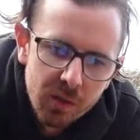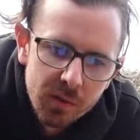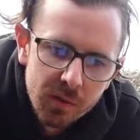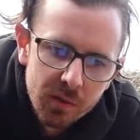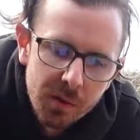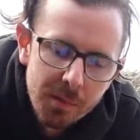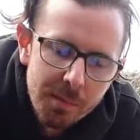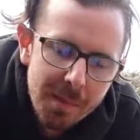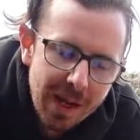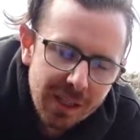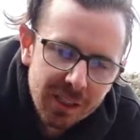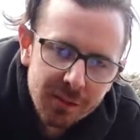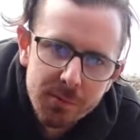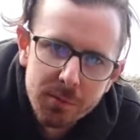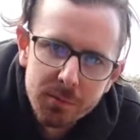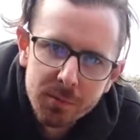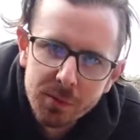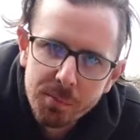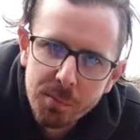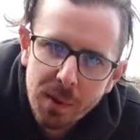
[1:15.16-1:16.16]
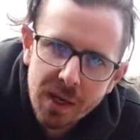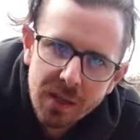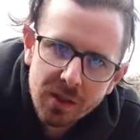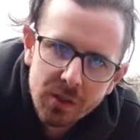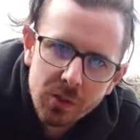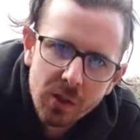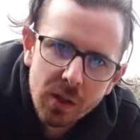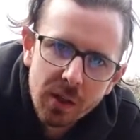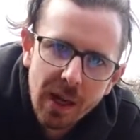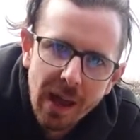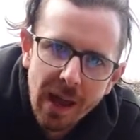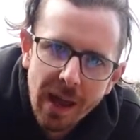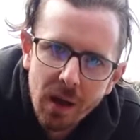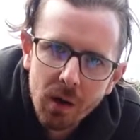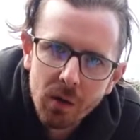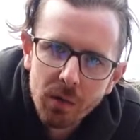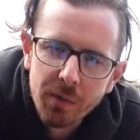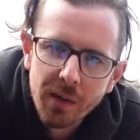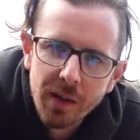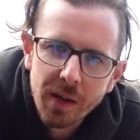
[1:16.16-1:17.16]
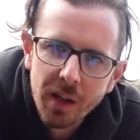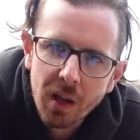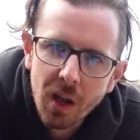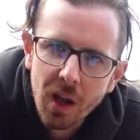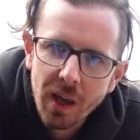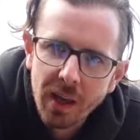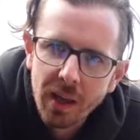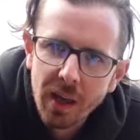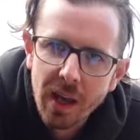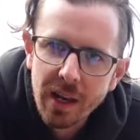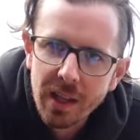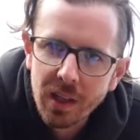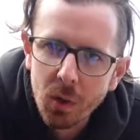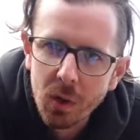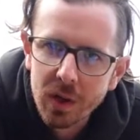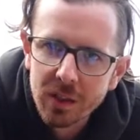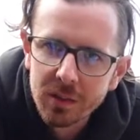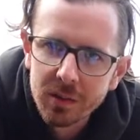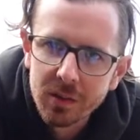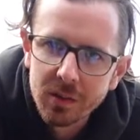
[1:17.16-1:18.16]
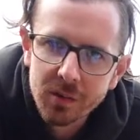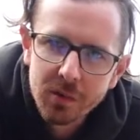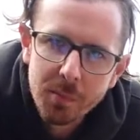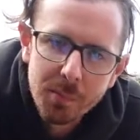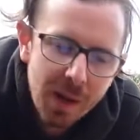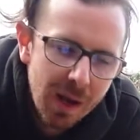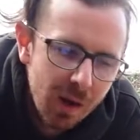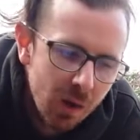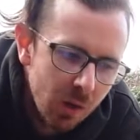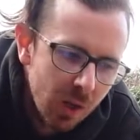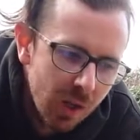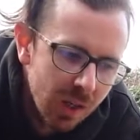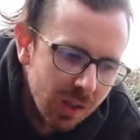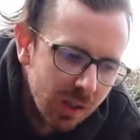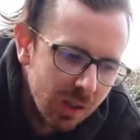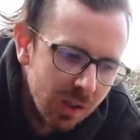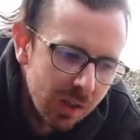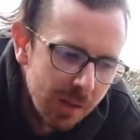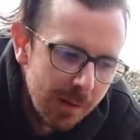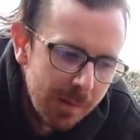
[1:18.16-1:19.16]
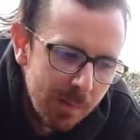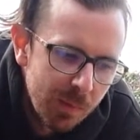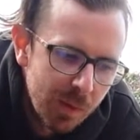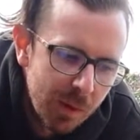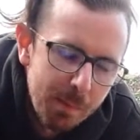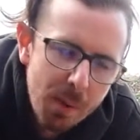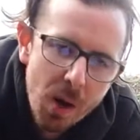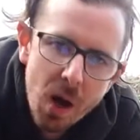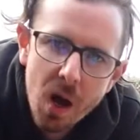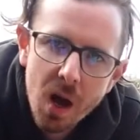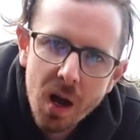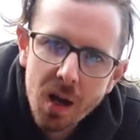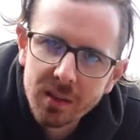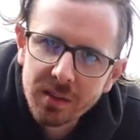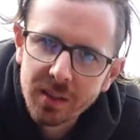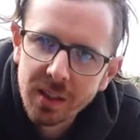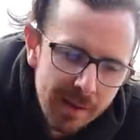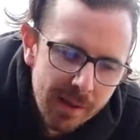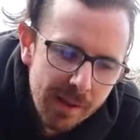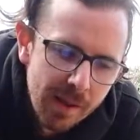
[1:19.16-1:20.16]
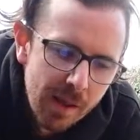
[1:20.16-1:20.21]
the maximum speed you can get out of it, any questions about the parts.